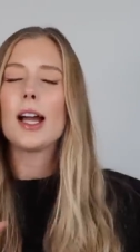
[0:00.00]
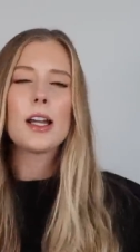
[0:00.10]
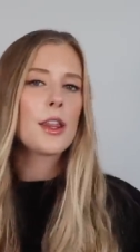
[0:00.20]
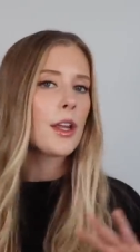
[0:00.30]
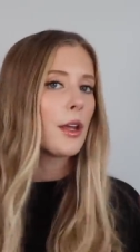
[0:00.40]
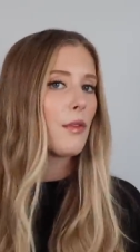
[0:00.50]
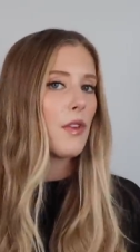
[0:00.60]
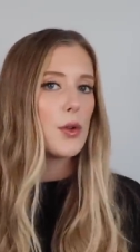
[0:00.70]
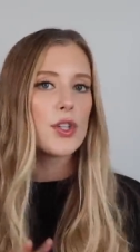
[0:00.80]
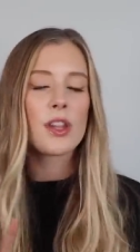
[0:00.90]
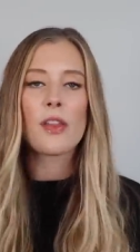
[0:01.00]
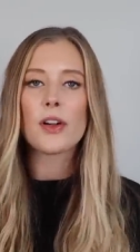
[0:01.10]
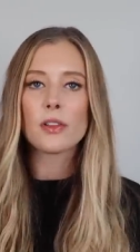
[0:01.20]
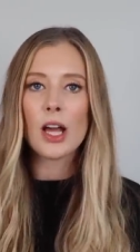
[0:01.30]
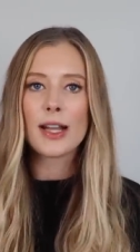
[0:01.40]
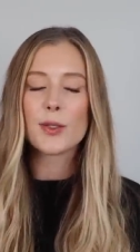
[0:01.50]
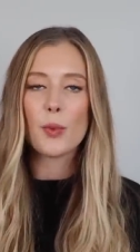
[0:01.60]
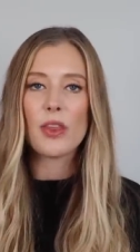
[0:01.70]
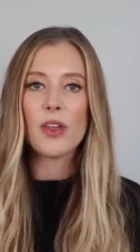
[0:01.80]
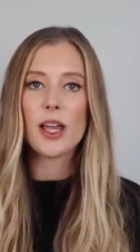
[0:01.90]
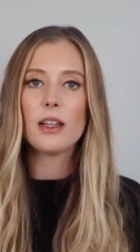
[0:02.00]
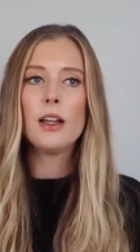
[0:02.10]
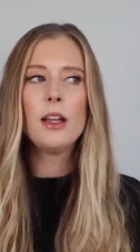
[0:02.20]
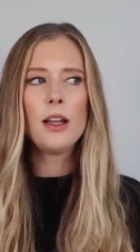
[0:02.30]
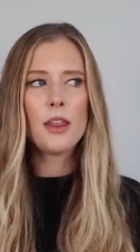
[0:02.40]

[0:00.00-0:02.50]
kind of the confusion that there lies with it.